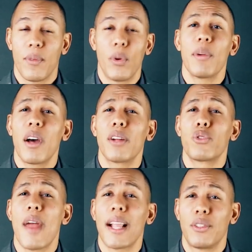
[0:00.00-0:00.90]
Women are
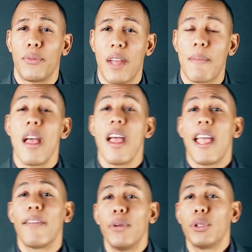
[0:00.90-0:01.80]
attracted to fame.
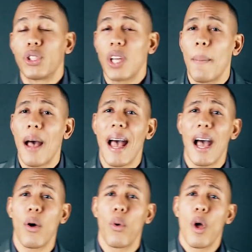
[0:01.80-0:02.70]
If you
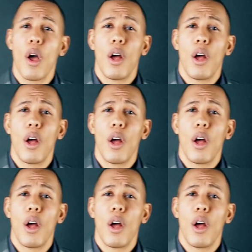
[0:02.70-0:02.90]
somehow